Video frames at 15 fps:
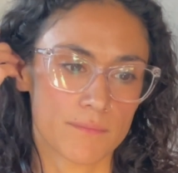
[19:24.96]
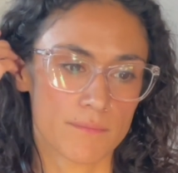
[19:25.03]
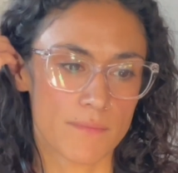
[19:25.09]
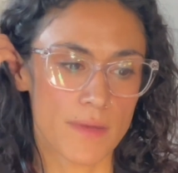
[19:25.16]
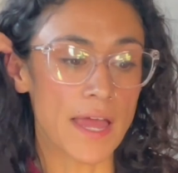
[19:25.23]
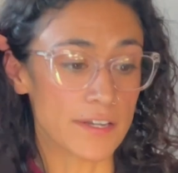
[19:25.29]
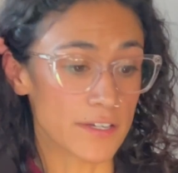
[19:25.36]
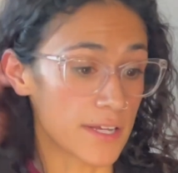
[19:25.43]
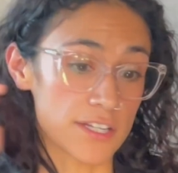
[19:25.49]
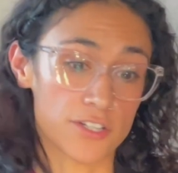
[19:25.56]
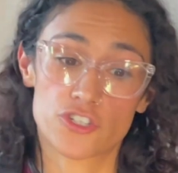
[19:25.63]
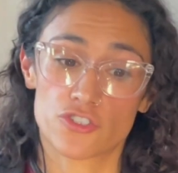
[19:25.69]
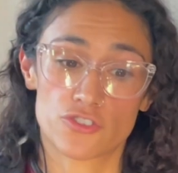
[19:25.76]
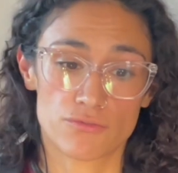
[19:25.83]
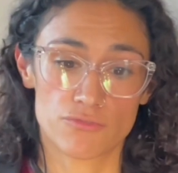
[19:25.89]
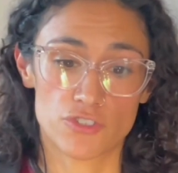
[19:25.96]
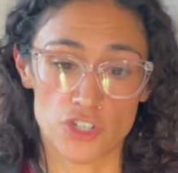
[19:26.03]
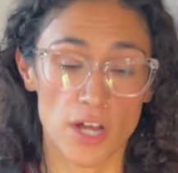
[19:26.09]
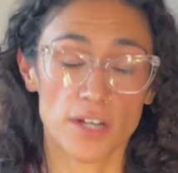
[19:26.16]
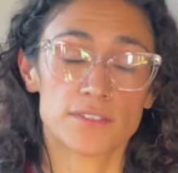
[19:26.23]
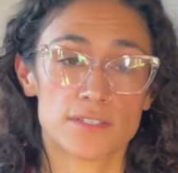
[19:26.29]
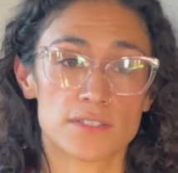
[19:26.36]
and it
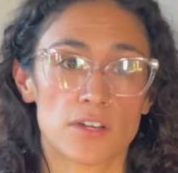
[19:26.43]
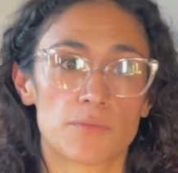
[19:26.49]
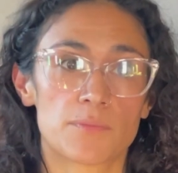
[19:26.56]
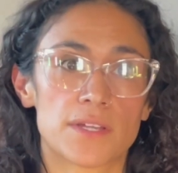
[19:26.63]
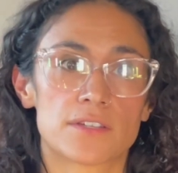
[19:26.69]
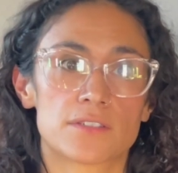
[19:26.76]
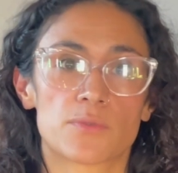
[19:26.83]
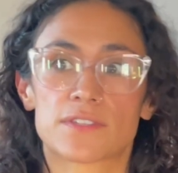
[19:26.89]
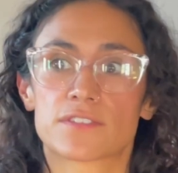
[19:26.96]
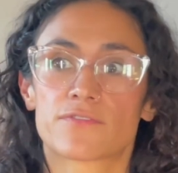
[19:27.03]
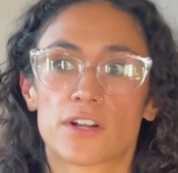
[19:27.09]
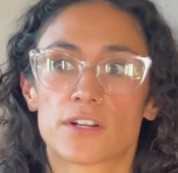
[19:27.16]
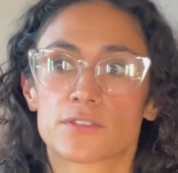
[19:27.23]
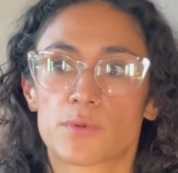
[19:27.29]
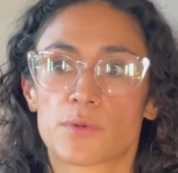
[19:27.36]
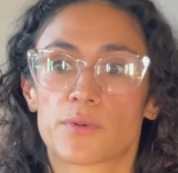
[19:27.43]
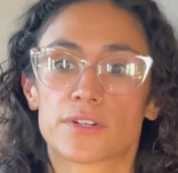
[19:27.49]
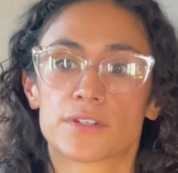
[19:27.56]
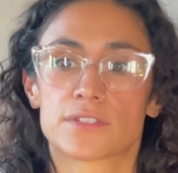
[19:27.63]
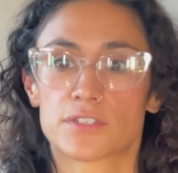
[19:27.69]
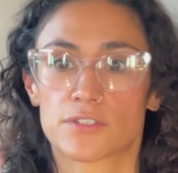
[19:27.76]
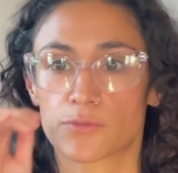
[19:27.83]
shocked us all, because as far as we were
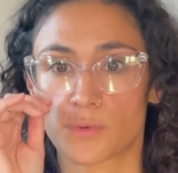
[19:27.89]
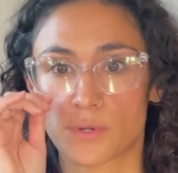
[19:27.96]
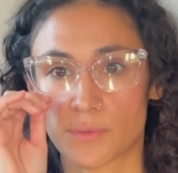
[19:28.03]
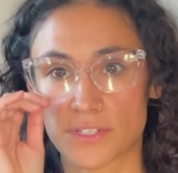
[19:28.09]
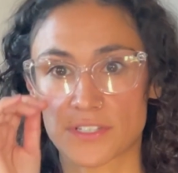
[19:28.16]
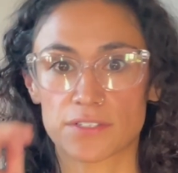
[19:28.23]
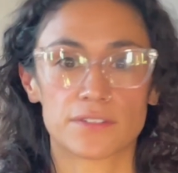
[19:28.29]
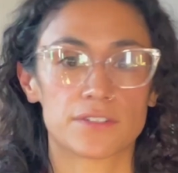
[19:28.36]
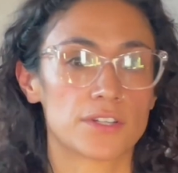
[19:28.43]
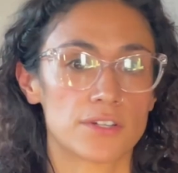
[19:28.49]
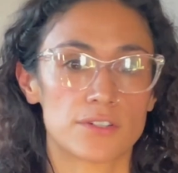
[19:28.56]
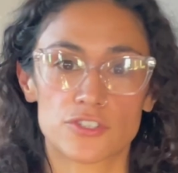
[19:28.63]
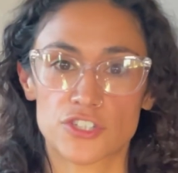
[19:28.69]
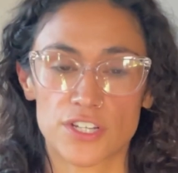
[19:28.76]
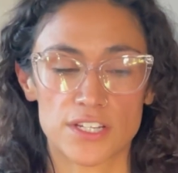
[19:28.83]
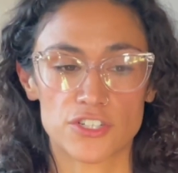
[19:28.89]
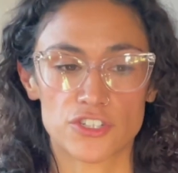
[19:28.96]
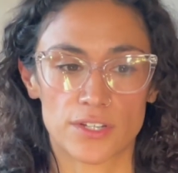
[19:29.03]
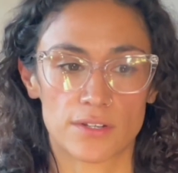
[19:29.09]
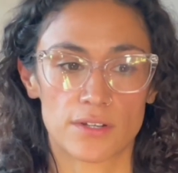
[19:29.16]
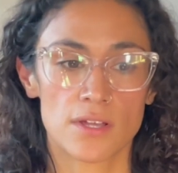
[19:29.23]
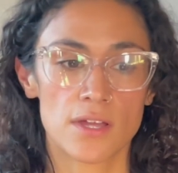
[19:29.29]
concerned, we were still in
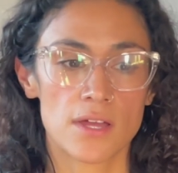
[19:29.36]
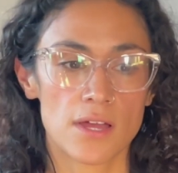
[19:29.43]
negotiation.